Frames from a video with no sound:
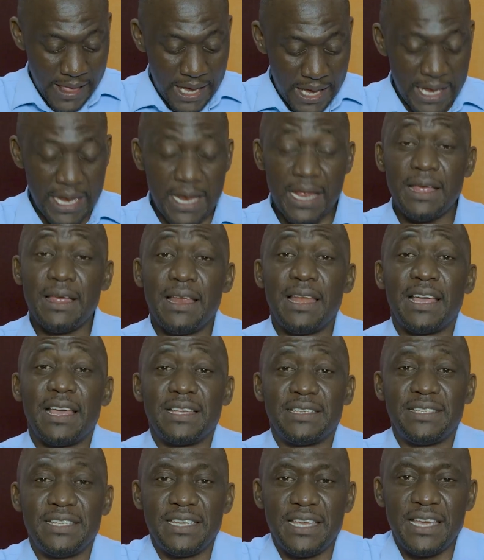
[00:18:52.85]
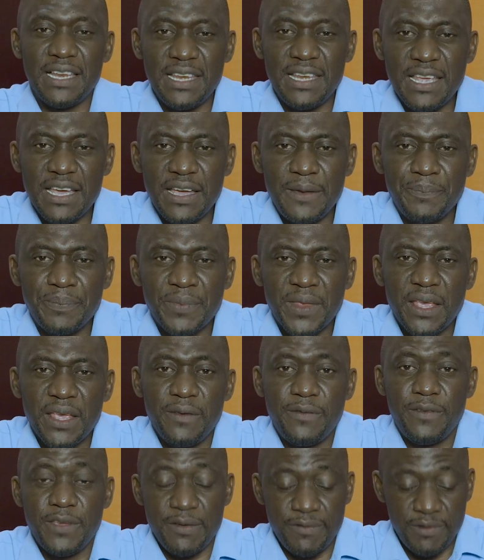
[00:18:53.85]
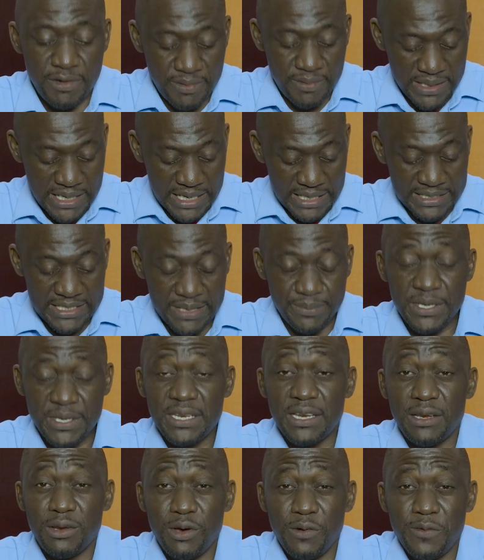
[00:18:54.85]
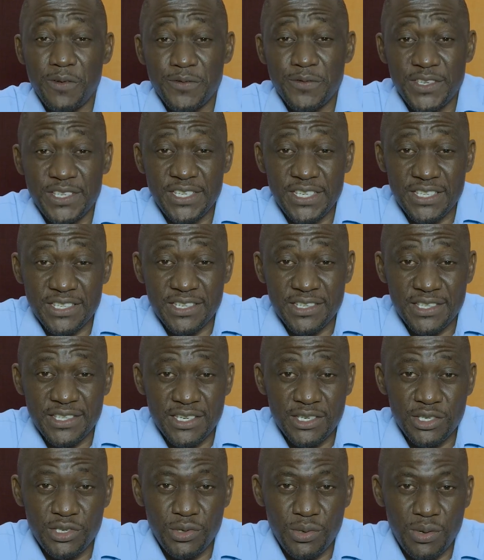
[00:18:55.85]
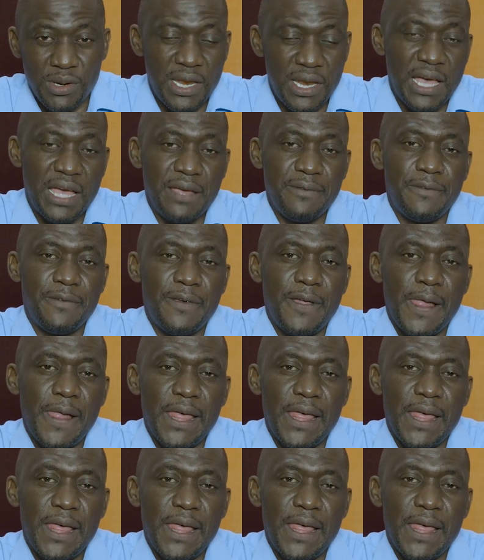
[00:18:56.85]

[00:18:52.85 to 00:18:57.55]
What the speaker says: Like I said earlier, if you have not accepted the love of Jesus into your life,